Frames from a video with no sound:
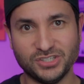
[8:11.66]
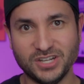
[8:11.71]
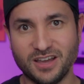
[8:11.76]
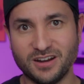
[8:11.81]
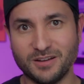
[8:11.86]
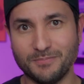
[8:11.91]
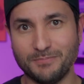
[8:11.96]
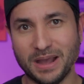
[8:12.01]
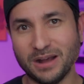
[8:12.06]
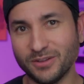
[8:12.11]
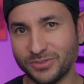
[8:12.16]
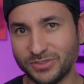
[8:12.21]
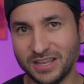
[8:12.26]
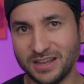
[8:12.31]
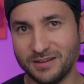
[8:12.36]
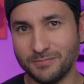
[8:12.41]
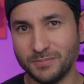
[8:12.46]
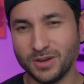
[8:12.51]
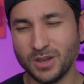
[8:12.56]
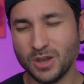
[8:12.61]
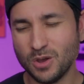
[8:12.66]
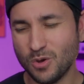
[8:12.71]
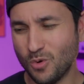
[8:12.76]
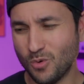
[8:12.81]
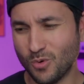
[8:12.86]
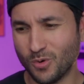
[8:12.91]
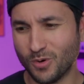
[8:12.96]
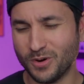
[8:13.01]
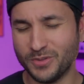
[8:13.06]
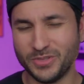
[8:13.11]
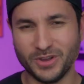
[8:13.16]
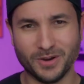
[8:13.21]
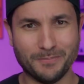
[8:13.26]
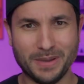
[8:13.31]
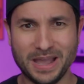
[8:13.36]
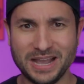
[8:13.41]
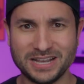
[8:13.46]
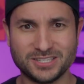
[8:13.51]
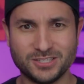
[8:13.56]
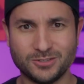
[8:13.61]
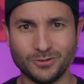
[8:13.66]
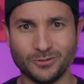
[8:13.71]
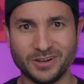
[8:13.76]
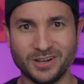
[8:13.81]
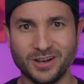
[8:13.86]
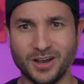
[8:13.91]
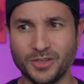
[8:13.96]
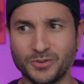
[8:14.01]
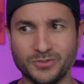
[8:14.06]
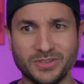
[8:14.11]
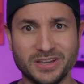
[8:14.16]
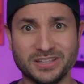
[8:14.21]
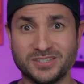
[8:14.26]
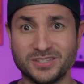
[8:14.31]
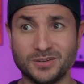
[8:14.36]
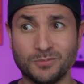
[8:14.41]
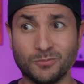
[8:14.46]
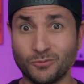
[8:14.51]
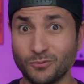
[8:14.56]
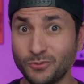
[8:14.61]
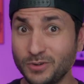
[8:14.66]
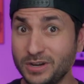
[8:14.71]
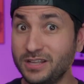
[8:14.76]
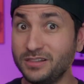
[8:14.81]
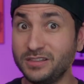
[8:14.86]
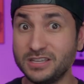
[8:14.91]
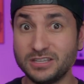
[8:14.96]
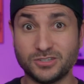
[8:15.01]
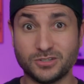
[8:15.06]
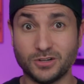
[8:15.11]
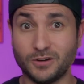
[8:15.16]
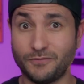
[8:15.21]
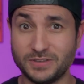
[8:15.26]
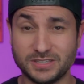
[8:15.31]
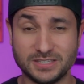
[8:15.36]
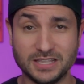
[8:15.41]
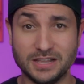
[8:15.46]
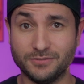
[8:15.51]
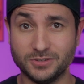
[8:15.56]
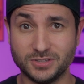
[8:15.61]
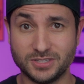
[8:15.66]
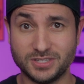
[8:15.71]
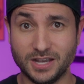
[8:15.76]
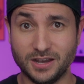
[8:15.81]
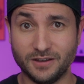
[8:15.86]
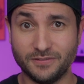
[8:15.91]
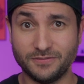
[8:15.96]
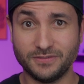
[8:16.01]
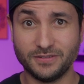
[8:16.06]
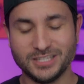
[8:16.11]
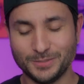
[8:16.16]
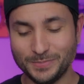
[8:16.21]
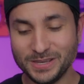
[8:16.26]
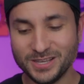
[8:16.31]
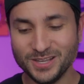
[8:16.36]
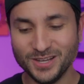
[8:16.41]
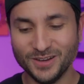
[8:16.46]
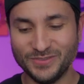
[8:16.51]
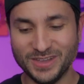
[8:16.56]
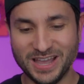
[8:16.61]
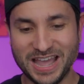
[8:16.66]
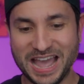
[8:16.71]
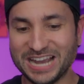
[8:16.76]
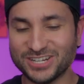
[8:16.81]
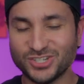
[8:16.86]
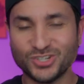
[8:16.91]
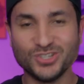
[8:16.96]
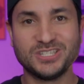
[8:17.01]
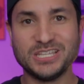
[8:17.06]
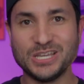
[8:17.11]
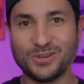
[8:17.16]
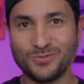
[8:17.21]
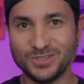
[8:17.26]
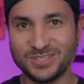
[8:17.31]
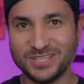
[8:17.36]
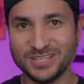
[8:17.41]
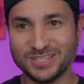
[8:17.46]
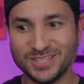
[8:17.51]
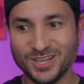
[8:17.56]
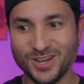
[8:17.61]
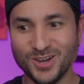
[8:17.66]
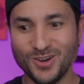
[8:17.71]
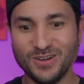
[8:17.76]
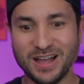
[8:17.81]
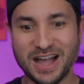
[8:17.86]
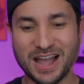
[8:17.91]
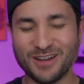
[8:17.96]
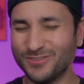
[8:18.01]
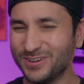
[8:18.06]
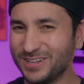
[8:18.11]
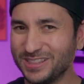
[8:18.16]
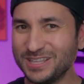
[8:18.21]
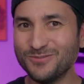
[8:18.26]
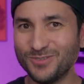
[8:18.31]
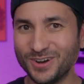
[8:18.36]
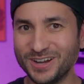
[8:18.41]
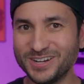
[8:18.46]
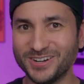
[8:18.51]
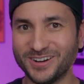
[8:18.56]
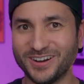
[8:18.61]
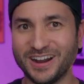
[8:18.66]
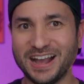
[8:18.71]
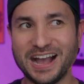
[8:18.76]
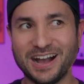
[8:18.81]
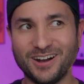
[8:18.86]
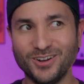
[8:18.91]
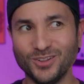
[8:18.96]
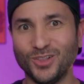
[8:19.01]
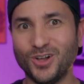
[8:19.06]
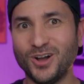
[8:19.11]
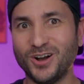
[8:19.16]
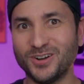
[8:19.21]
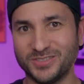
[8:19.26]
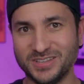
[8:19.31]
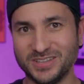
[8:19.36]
out about them or their backstory other than some really surface level stuff. Speaking of the action sequences though, I really wonder how long